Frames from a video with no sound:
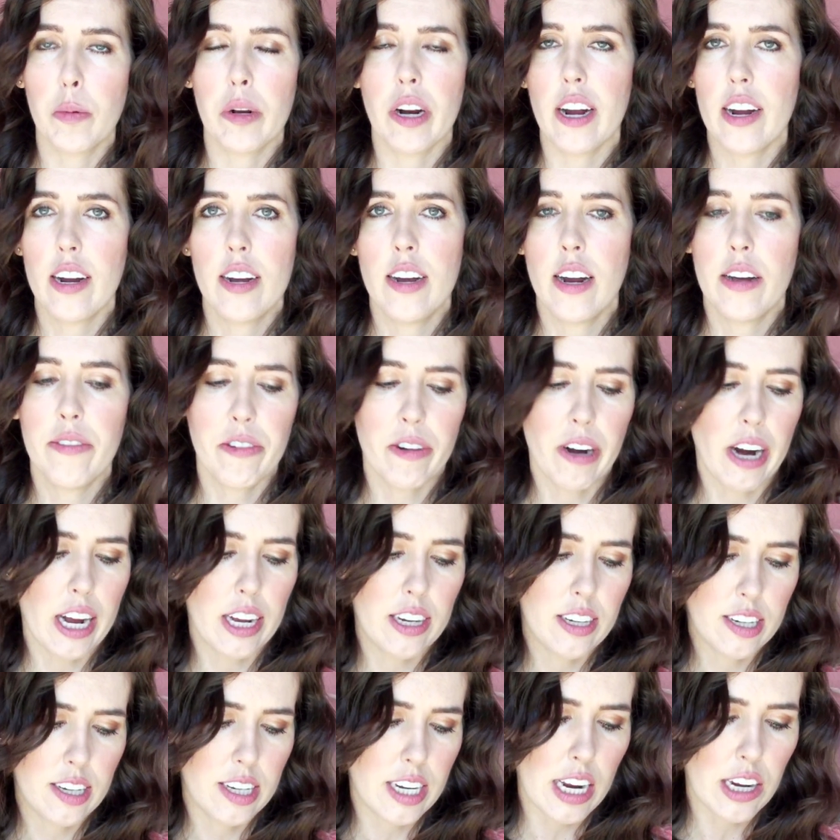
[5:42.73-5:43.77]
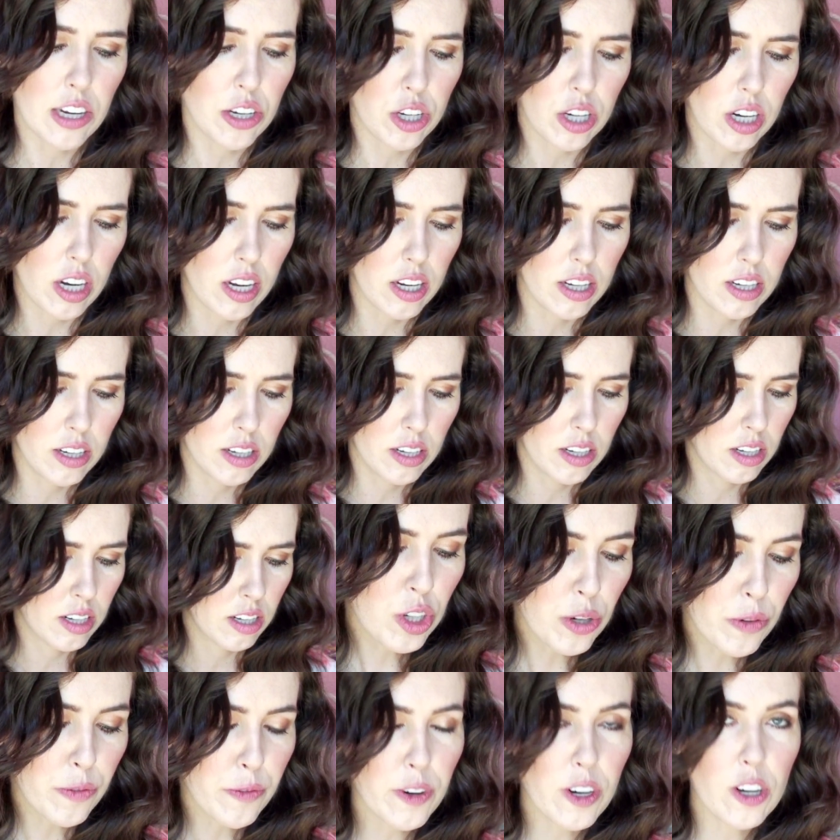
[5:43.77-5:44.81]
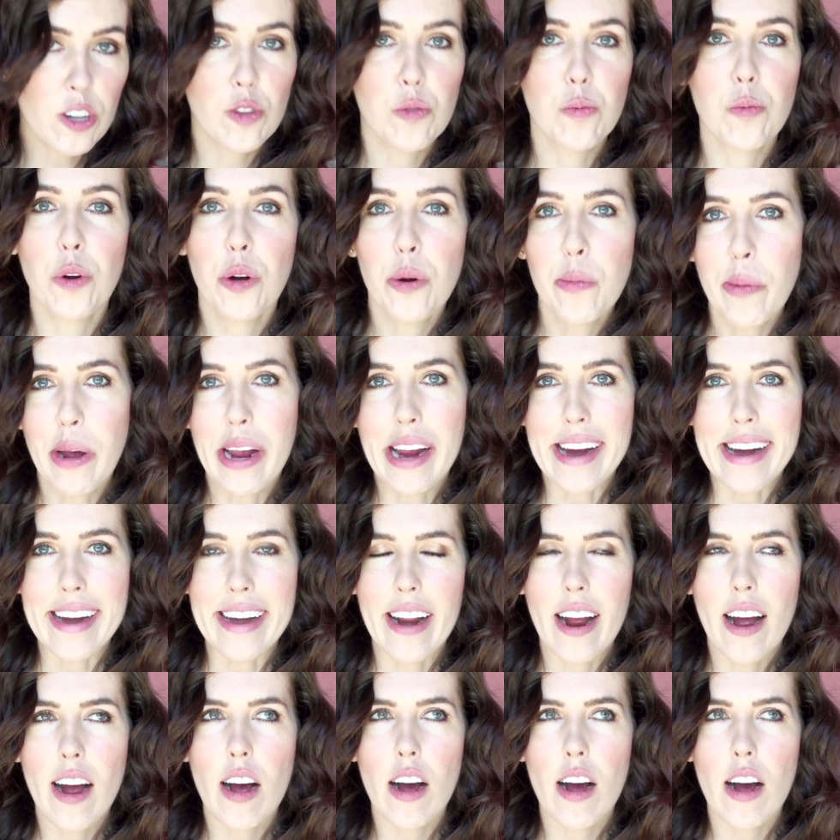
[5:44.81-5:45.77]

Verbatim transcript: but I never had detention. Who was your first roommate?